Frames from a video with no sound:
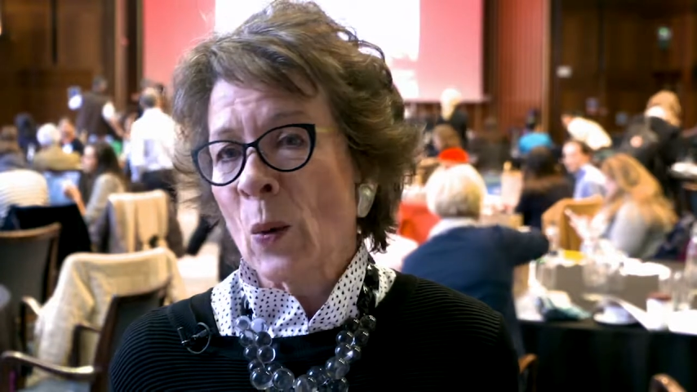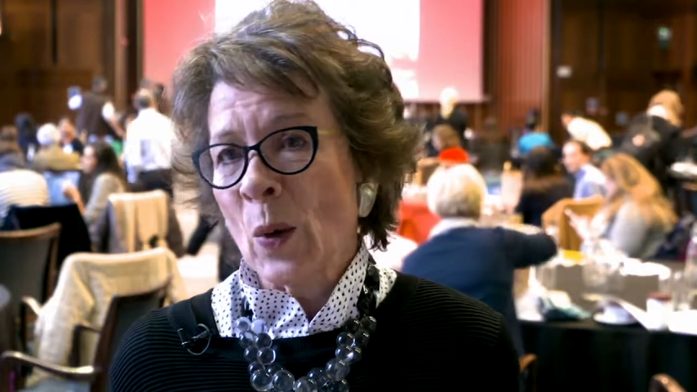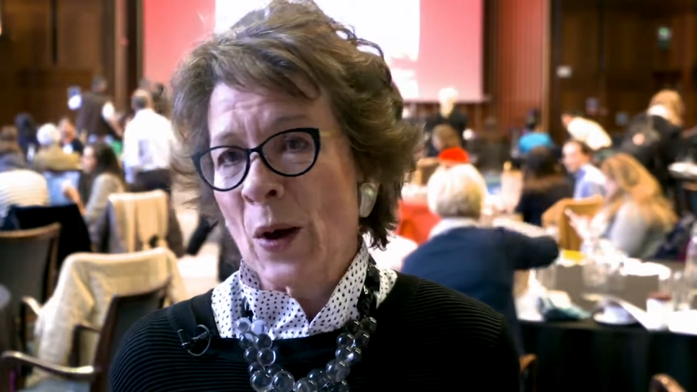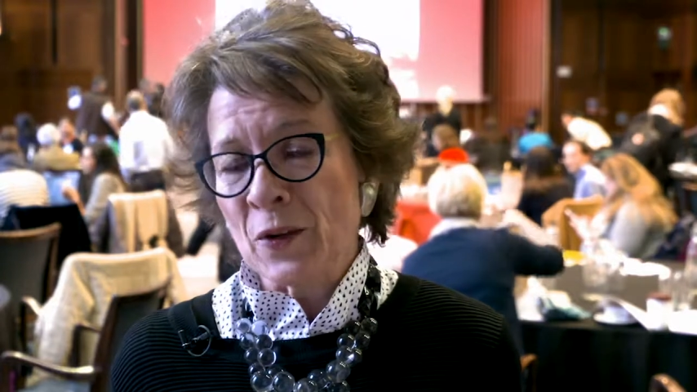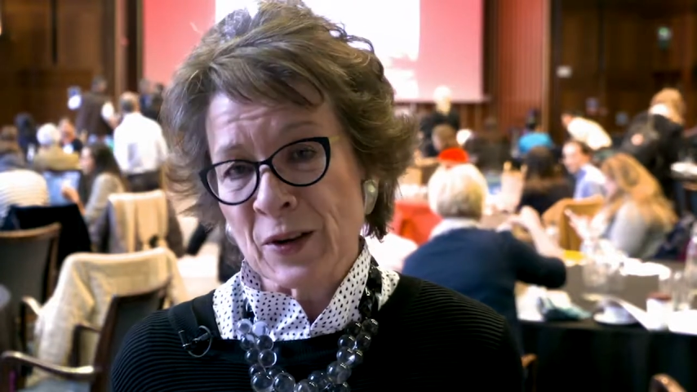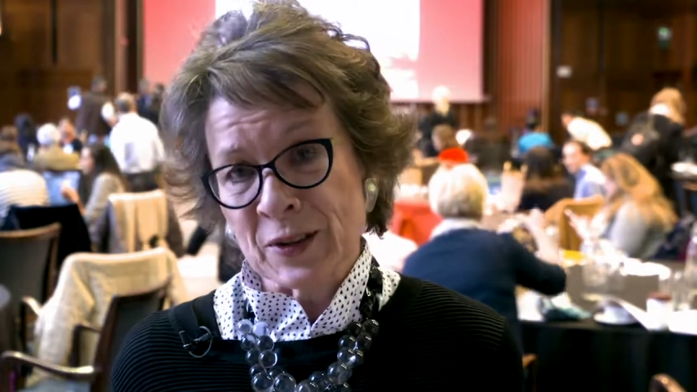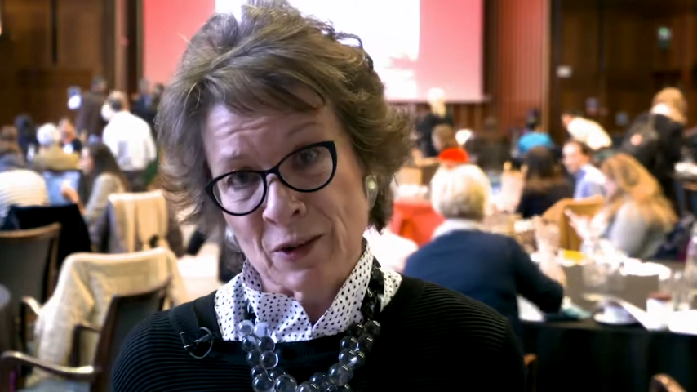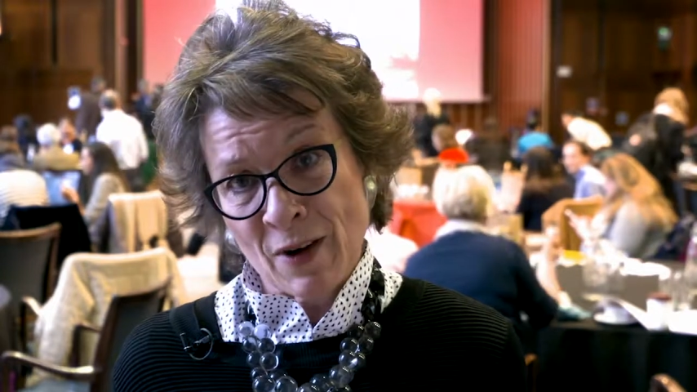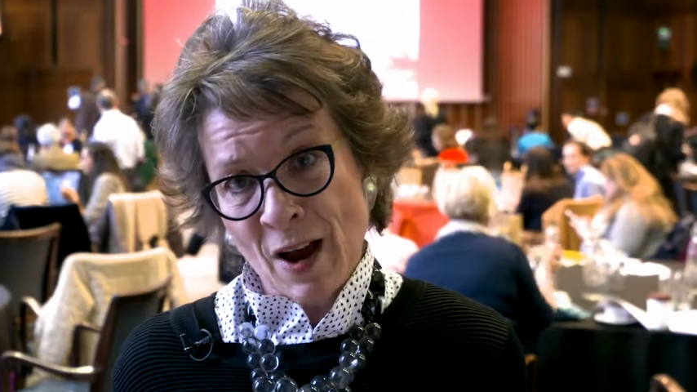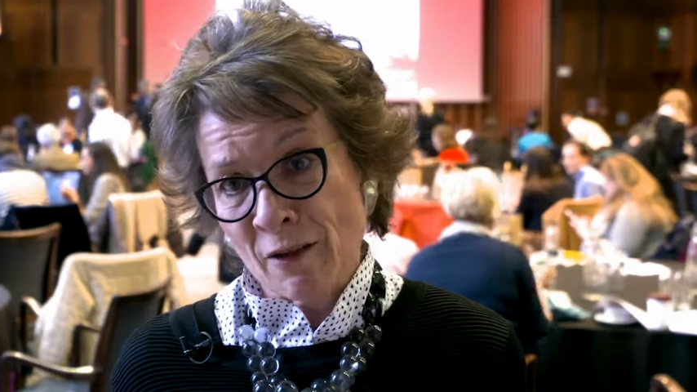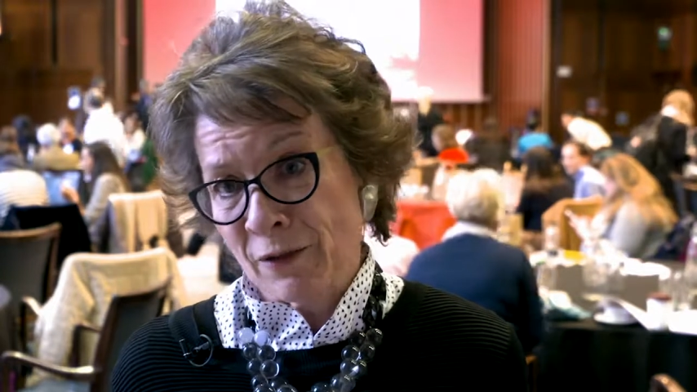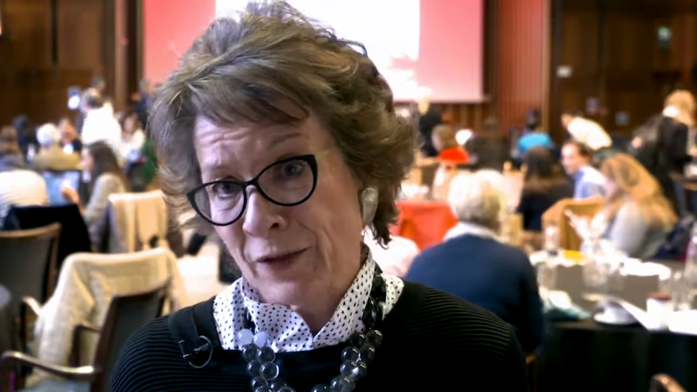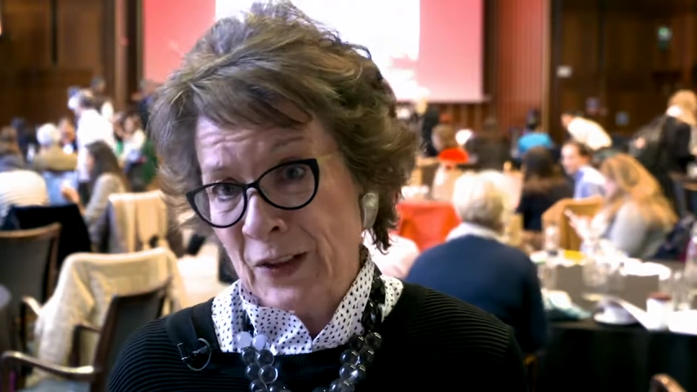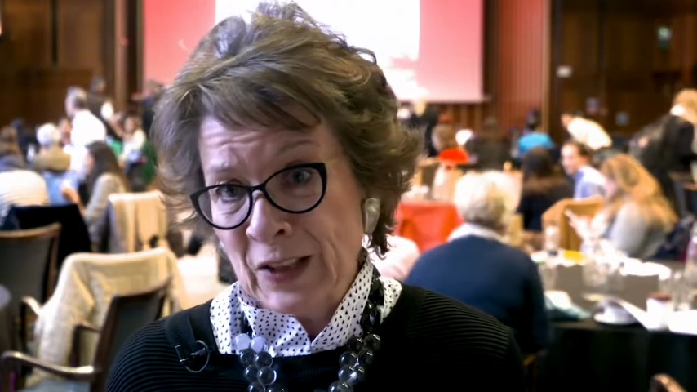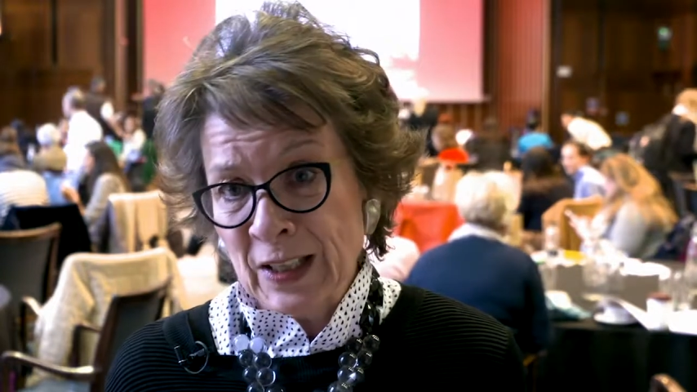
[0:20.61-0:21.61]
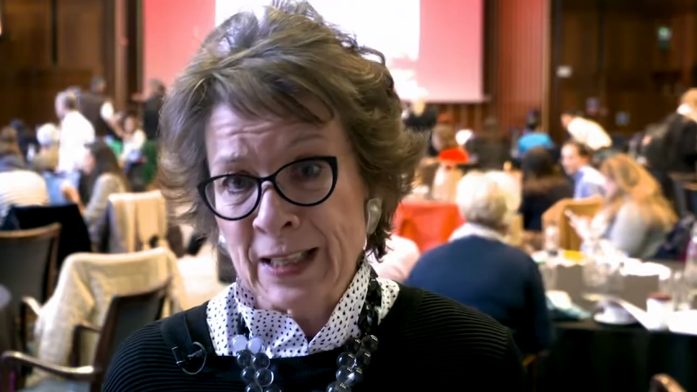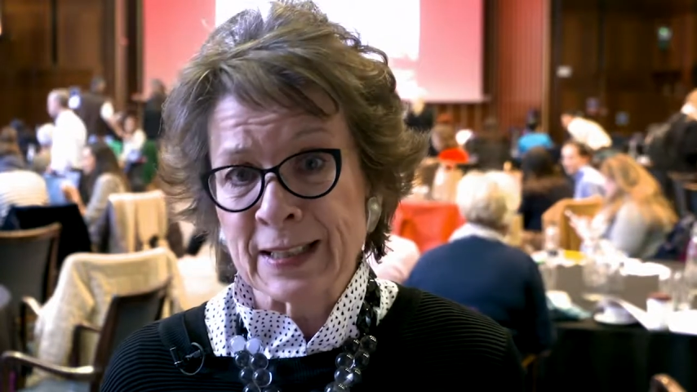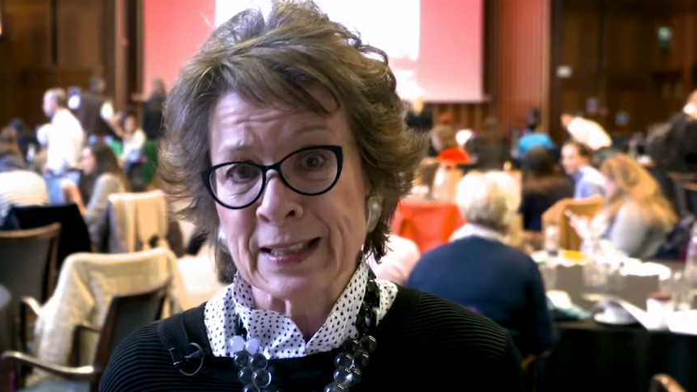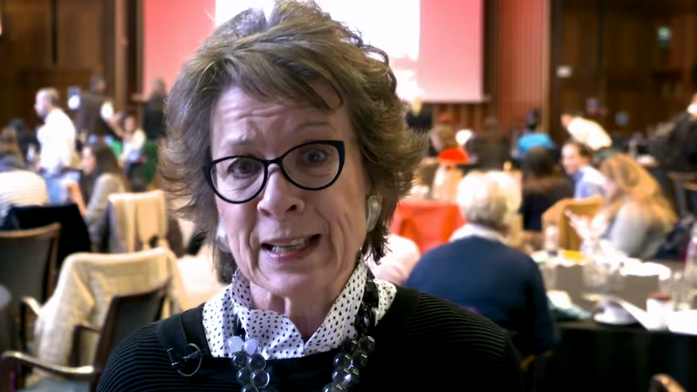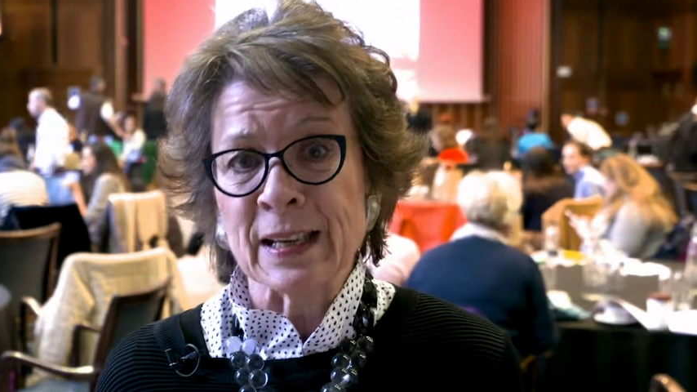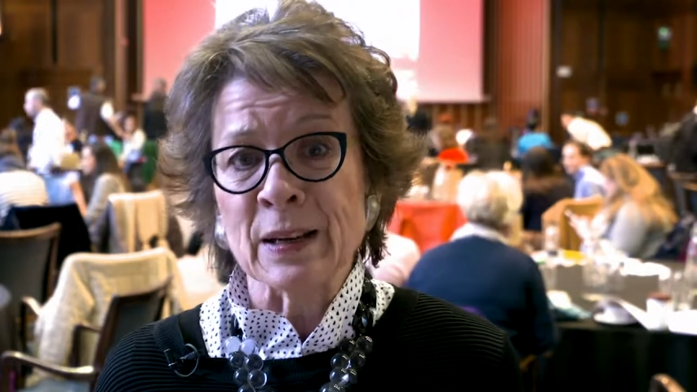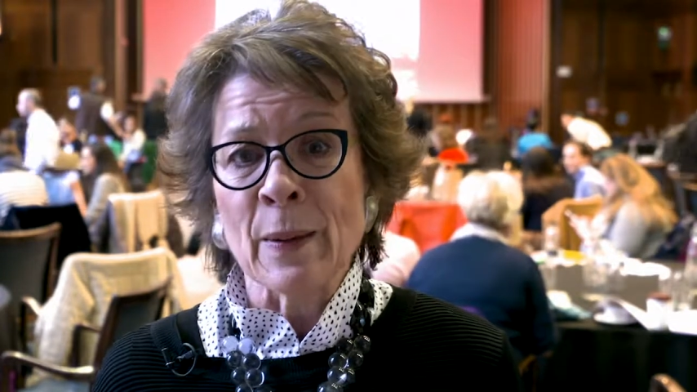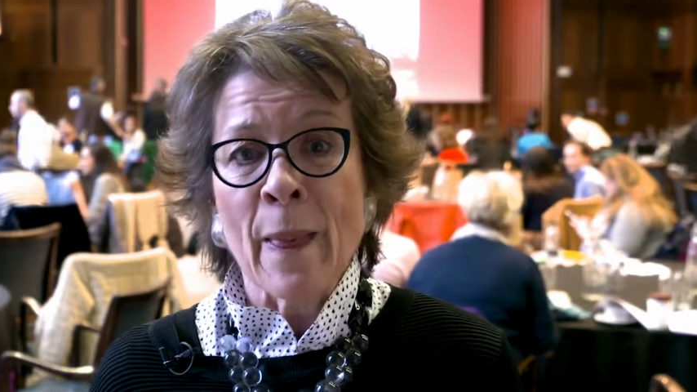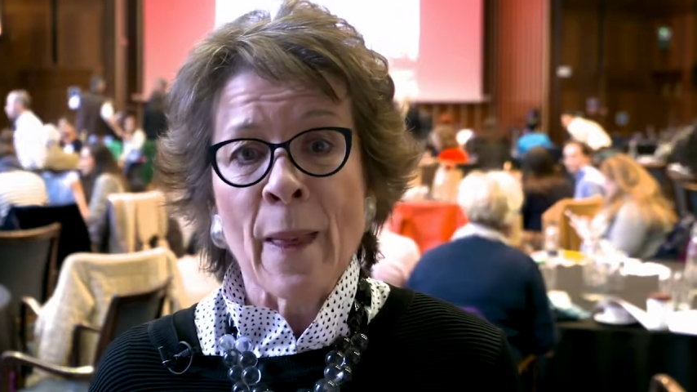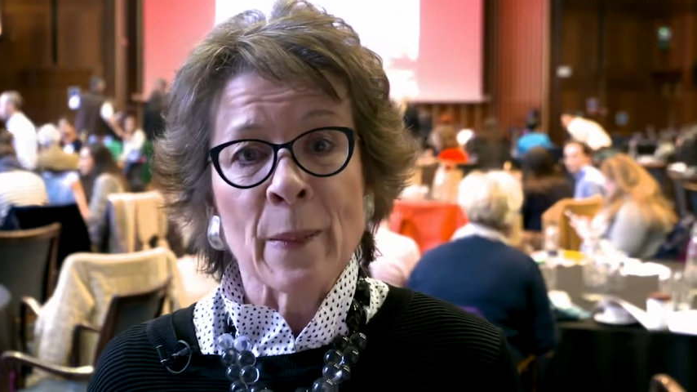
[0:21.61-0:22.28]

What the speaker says: whether it's around fertility,